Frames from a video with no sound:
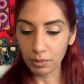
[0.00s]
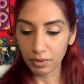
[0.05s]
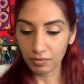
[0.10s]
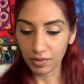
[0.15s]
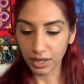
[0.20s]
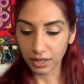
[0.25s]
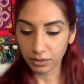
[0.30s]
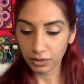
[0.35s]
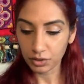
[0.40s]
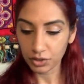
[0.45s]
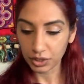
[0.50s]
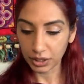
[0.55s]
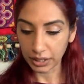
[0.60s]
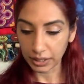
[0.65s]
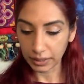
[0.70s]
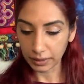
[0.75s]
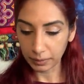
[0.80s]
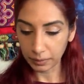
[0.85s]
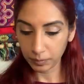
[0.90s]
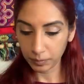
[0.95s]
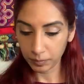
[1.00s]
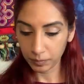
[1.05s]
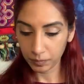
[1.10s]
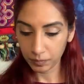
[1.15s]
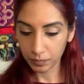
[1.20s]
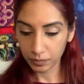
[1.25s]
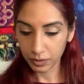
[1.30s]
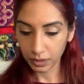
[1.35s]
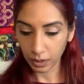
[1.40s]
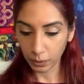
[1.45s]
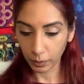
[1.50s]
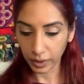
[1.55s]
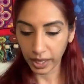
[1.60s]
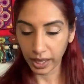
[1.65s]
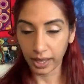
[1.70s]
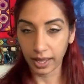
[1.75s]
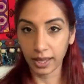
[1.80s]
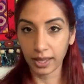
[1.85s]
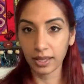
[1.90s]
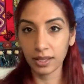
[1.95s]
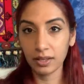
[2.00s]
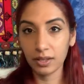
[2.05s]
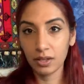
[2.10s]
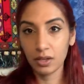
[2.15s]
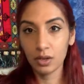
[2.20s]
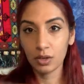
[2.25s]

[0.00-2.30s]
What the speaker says: of energy, okay?